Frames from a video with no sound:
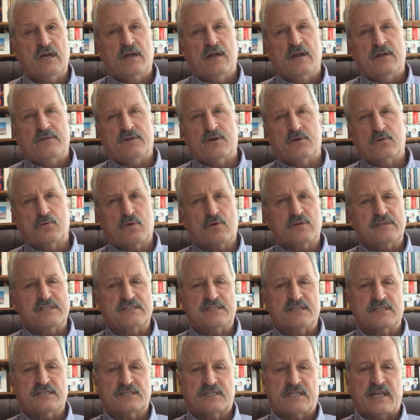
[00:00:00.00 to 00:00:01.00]
that are really
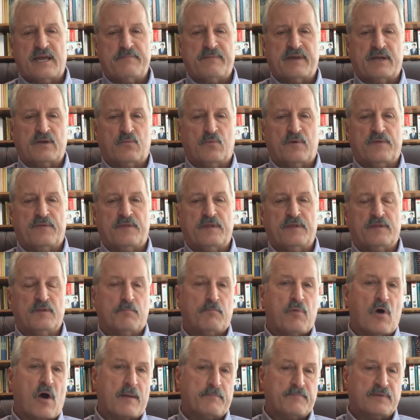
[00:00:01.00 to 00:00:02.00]
systemic within
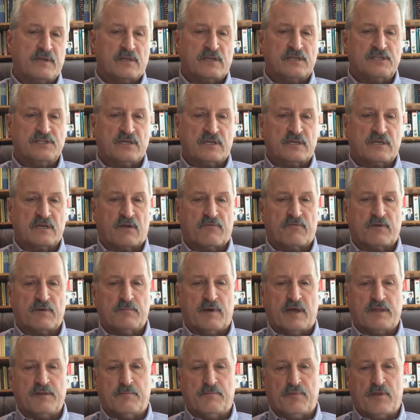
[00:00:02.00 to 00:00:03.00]
the population
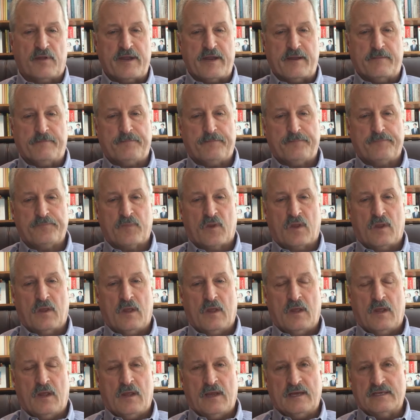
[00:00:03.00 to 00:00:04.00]
covered by the plan.
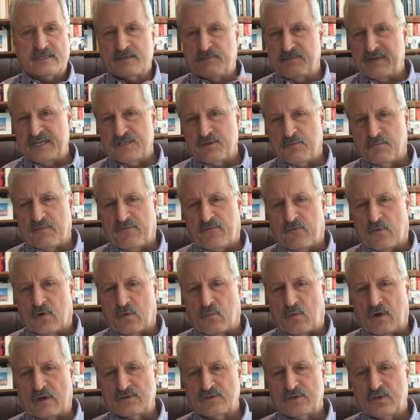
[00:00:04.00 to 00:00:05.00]
As I mentioned
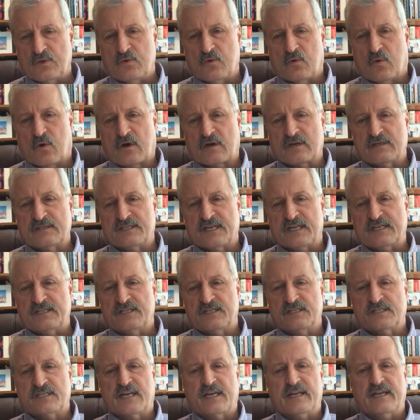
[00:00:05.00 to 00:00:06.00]
before, while two
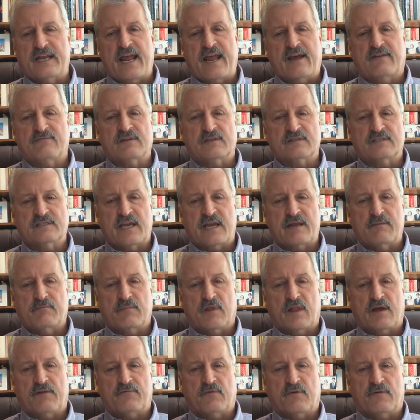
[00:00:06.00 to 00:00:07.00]
organizations can have the
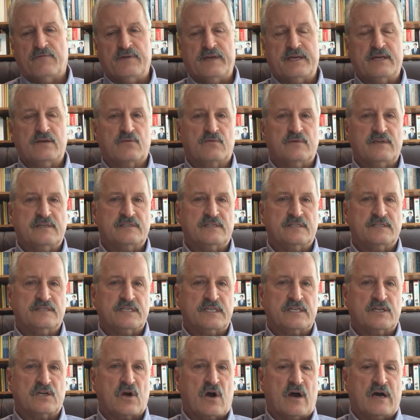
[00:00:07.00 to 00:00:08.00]
same level of
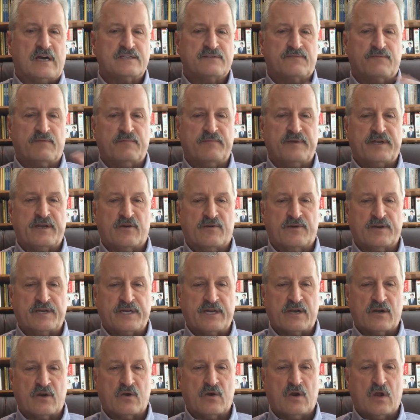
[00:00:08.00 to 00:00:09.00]
increases in costs from year to
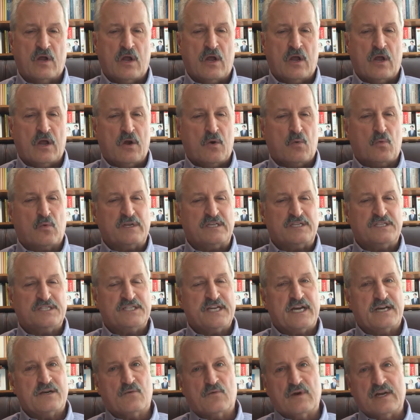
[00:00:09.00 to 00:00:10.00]
year, what
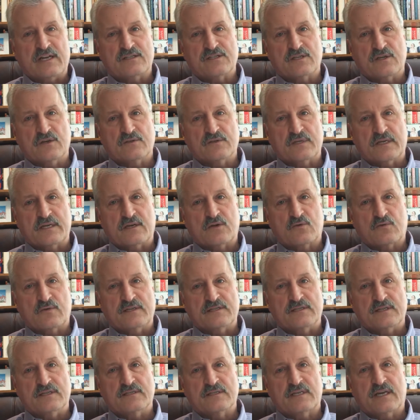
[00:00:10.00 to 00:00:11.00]
generates those
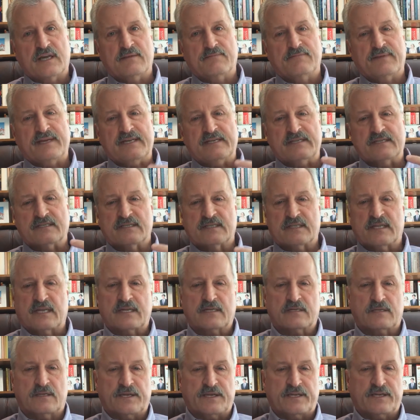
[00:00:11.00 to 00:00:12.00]
increases can be
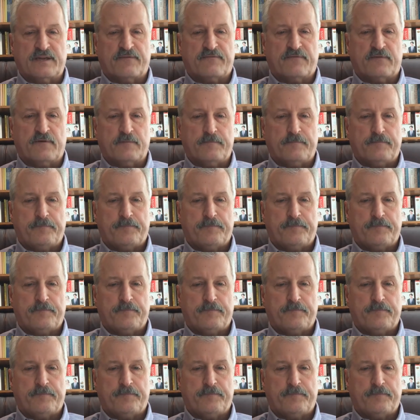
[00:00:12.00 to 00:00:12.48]
distinctly different.